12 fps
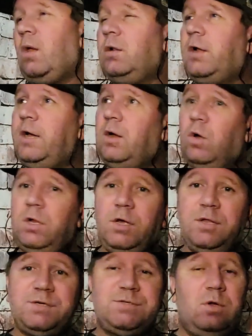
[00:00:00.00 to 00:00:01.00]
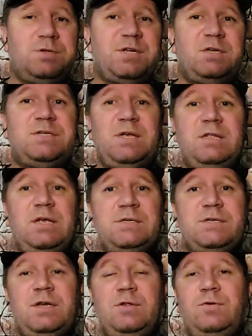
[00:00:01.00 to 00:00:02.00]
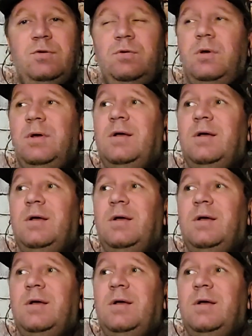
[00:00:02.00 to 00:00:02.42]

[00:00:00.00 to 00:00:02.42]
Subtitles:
Like Ole Gunnar Solskjears said yesterday too,